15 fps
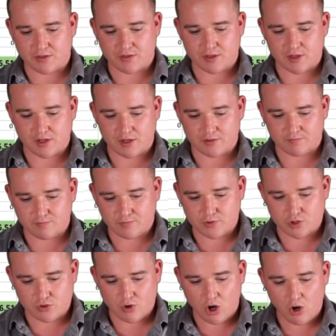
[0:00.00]
the
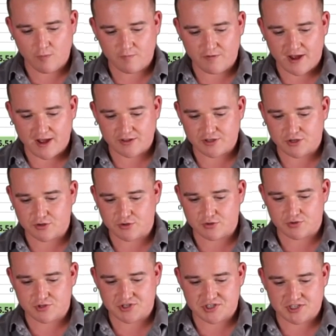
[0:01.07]
new home
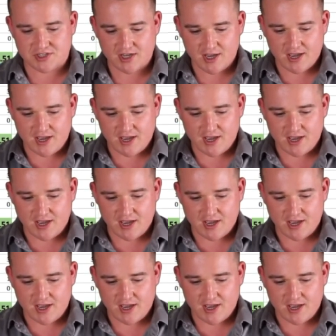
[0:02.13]
values